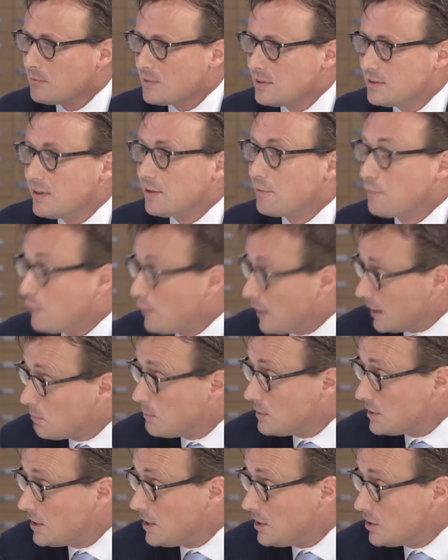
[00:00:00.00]
that
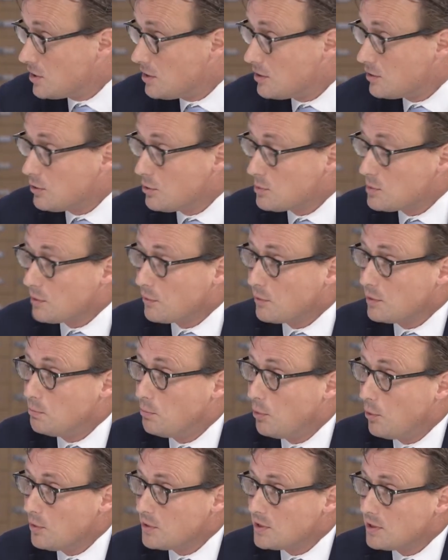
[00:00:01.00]
fragmentation in terms of
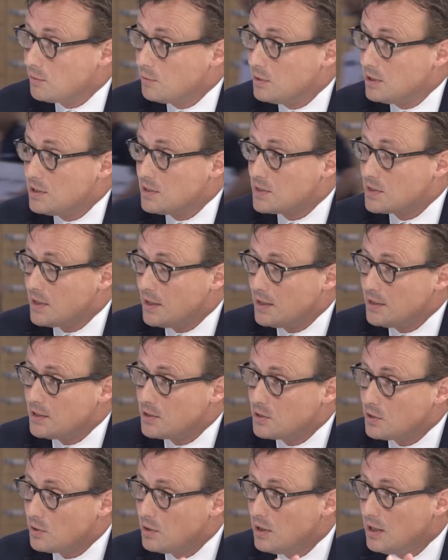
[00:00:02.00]
reporting, we decided
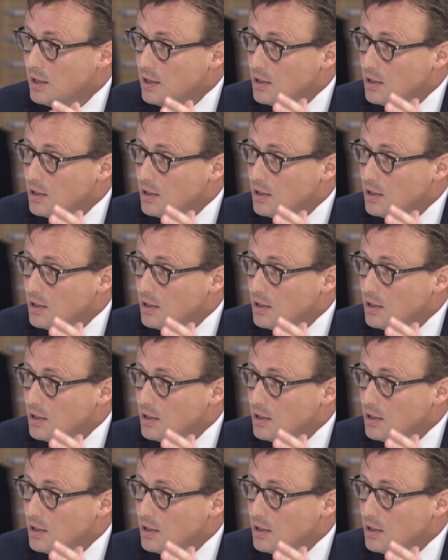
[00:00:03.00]
to